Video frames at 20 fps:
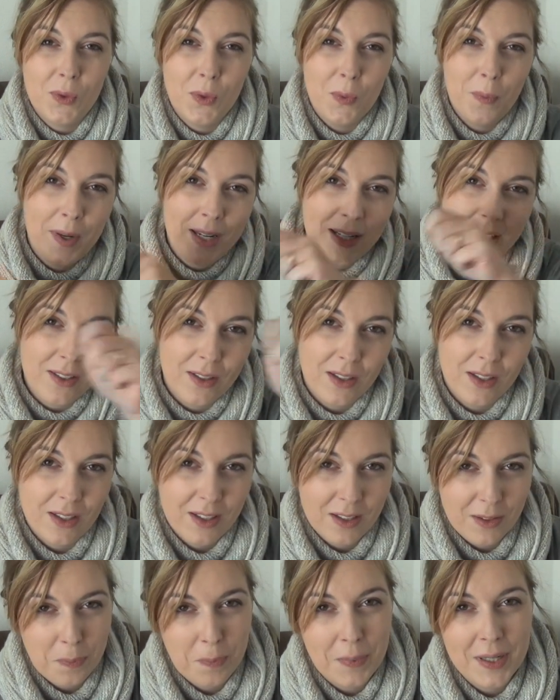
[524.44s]
make
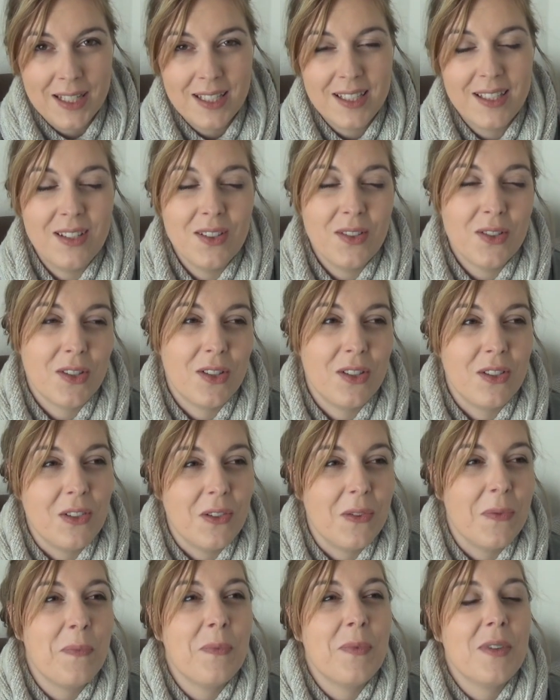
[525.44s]
the big
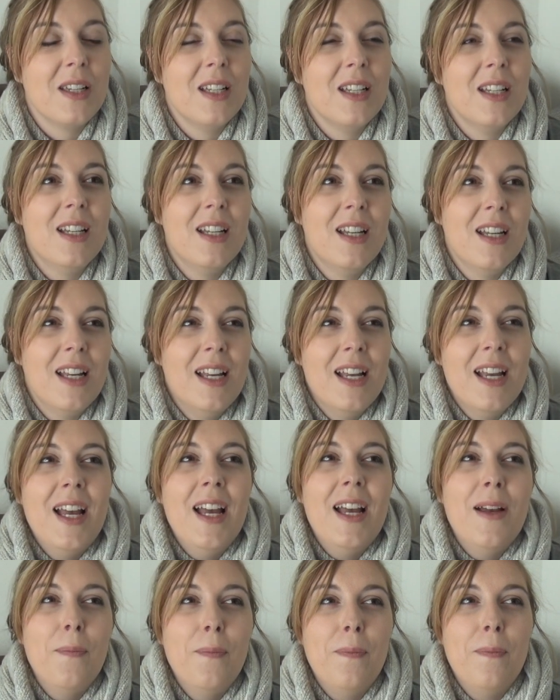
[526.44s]
circle,
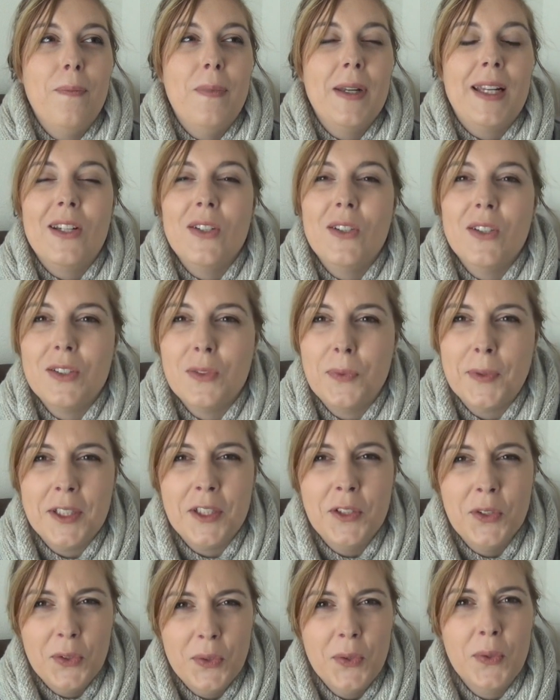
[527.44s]
because when
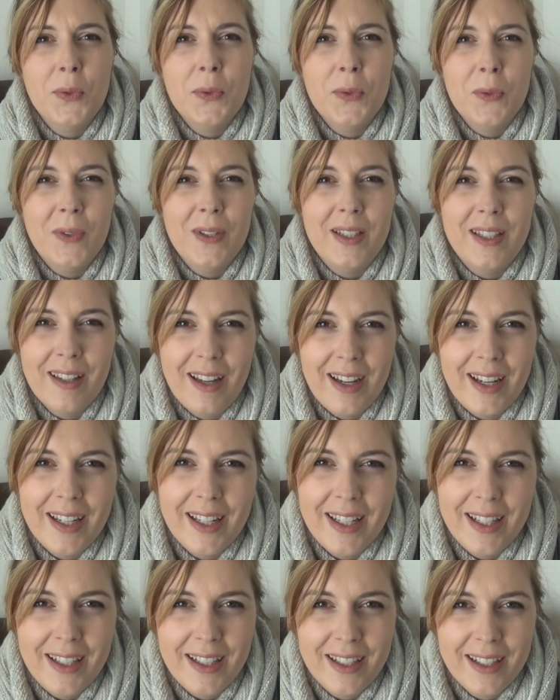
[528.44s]
you
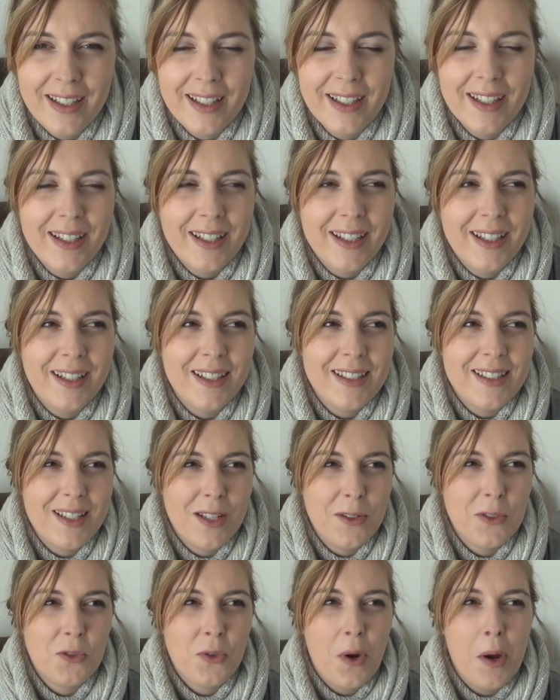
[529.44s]
dye
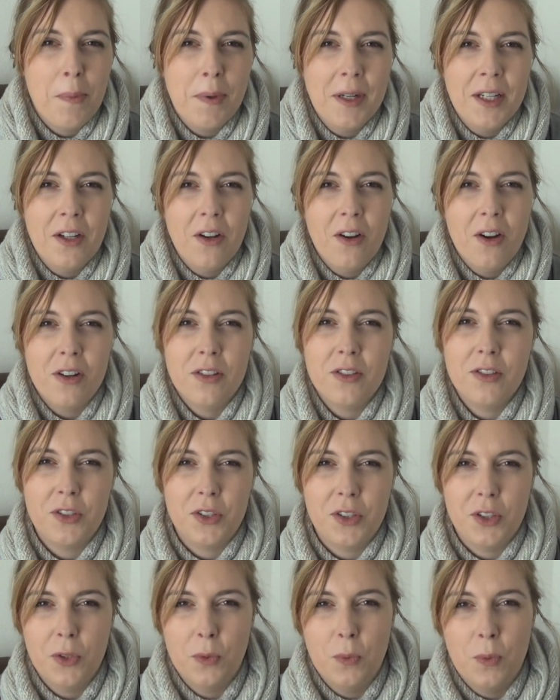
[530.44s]
self-striping yarn,
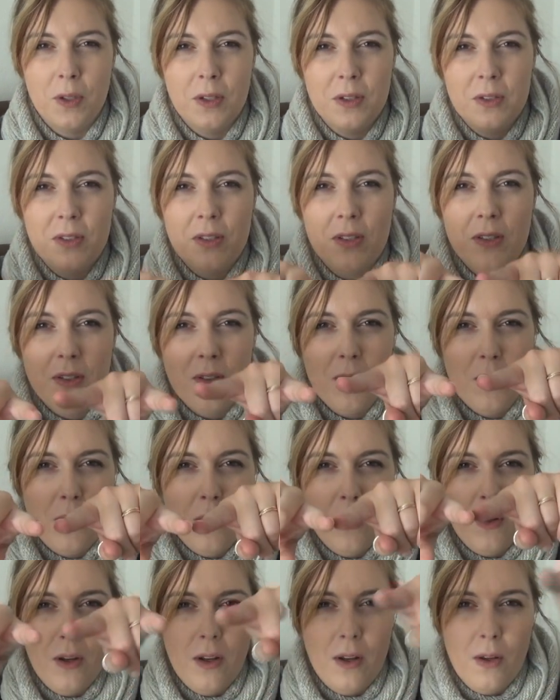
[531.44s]
you want
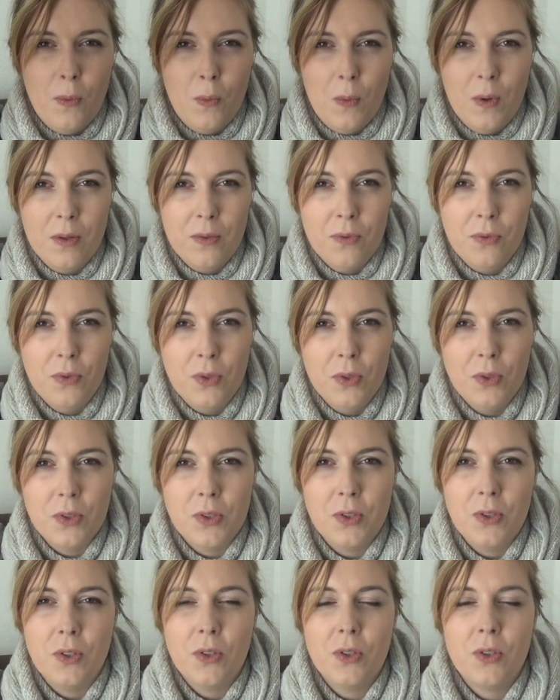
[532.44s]
one full
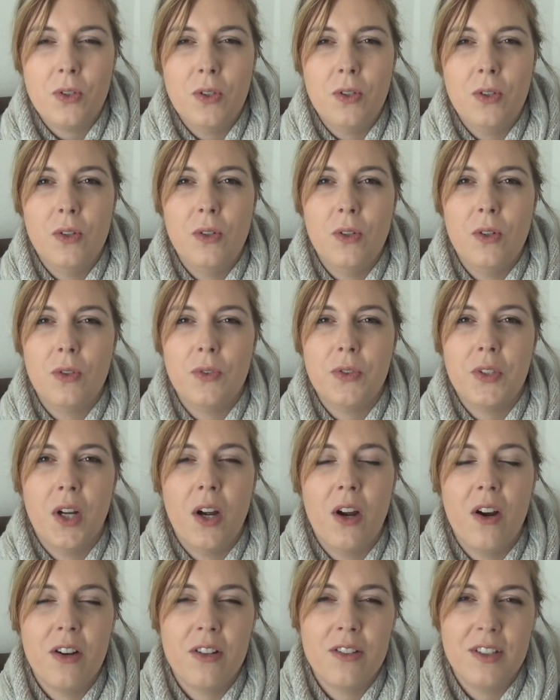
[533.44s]
circle of
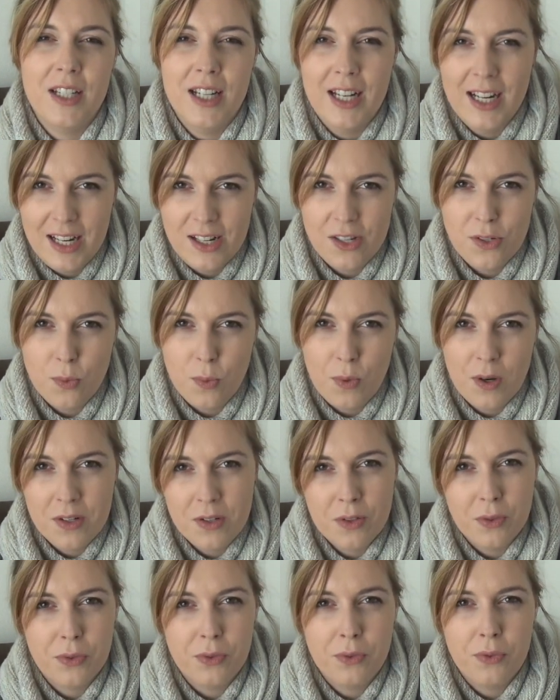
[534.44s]
yarn is
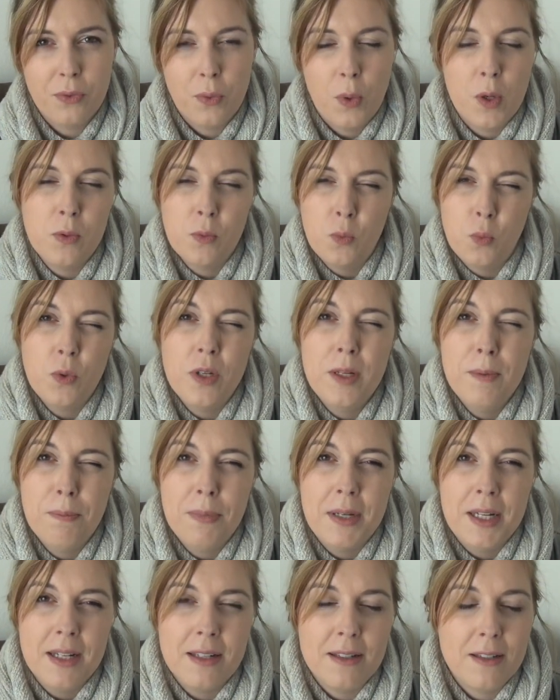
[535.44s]
one
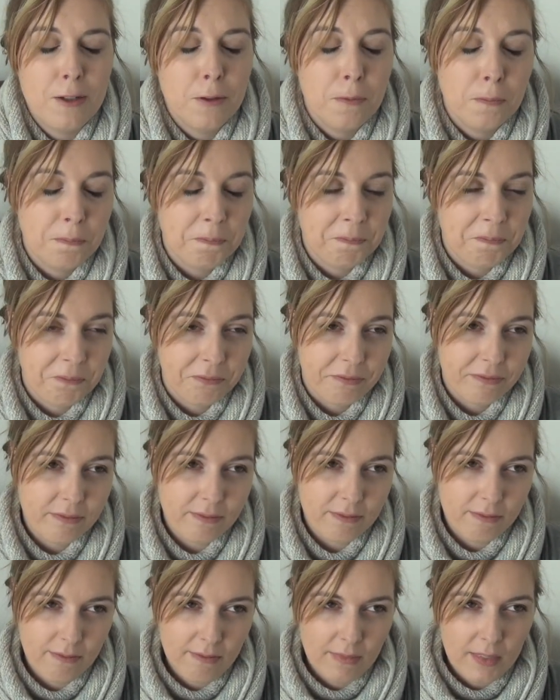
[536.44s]
repeat.
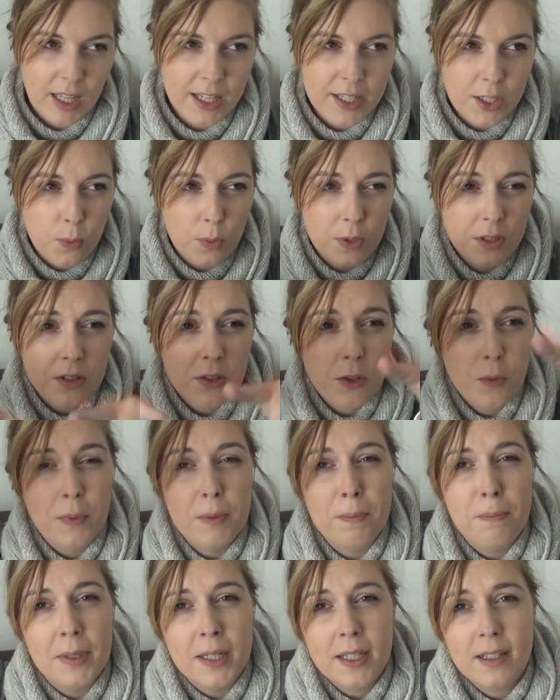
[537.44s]
And you want it to
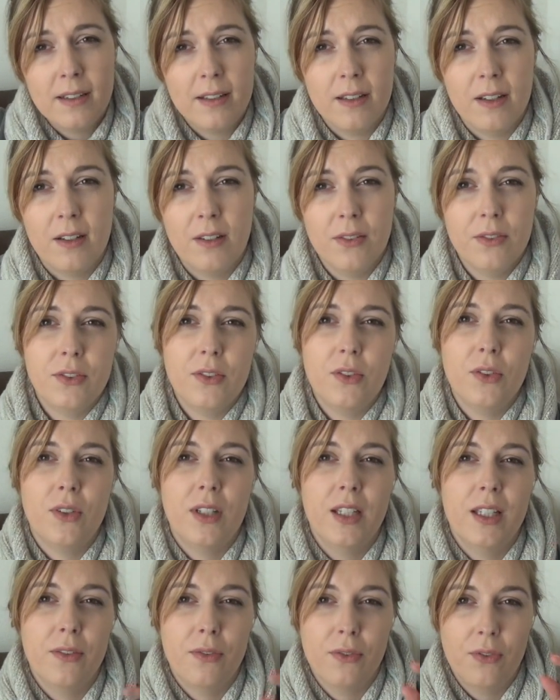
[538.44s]
be big enough to
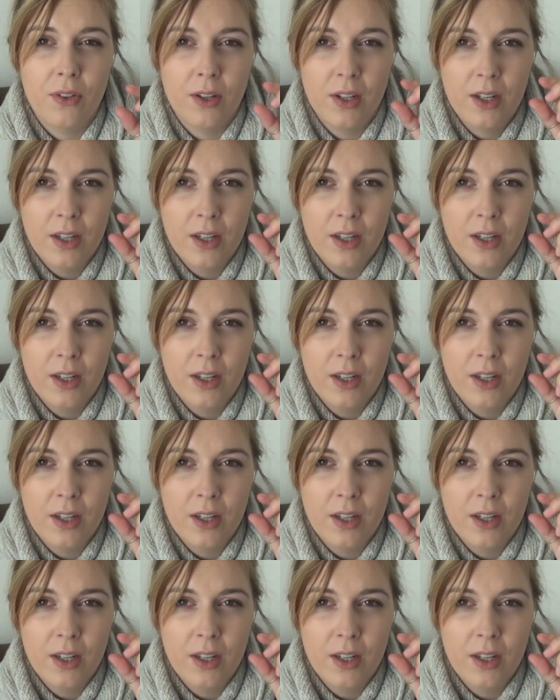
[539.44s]
get